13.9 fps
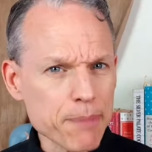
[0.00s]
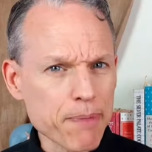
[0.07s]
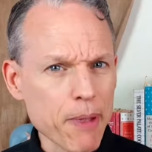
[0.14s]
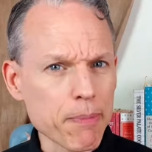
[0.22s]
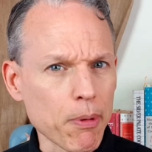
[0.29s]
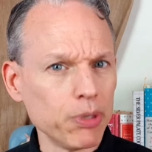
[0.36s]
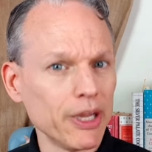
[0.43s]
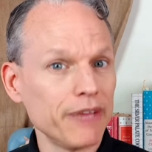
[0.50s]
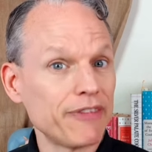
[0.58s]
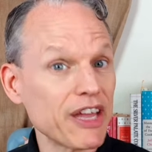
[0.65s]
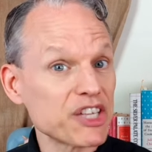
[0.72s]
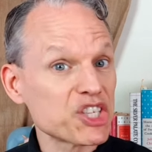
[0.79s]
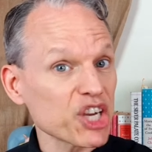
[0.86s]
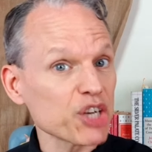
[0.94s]
people believe that
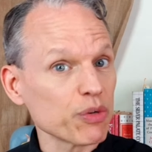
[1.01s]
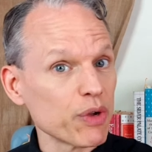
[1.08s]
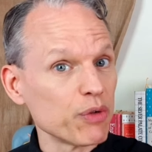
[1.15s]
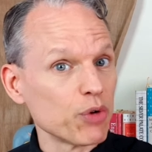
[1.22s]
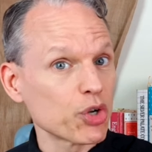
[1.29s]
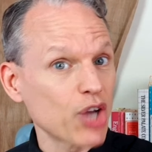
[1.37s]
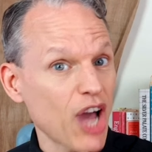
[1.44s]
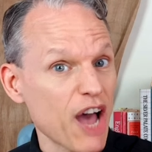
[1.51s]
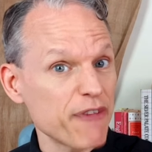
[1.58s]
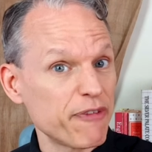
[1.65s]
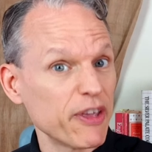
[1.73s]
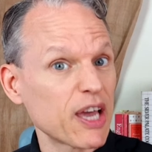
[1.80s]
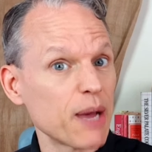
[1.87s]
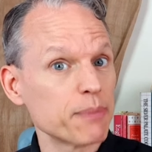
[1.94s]
chicory root
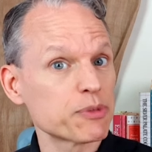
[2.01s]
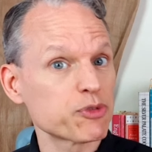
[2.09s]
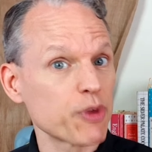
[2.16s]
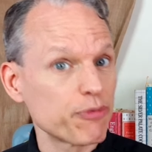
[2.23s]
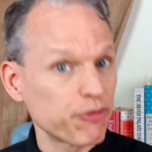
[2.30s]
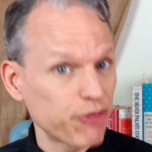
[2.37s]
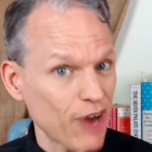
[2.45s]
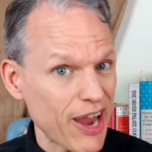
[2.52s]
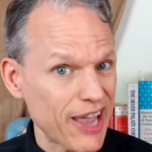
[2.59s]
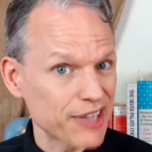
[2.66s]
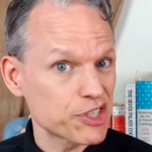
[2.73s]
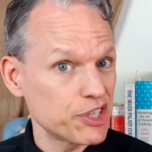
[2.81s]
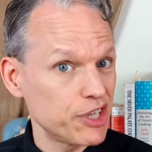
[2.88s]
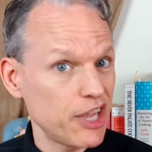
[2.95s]
coffee comes from
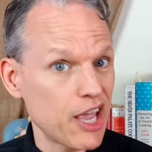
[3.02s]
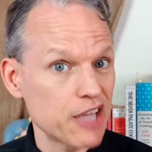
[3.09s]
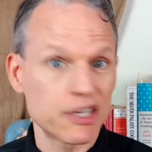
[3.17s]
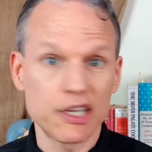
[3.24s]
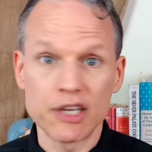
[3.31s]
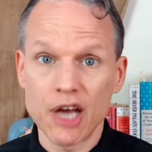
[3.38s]
France in the eighteen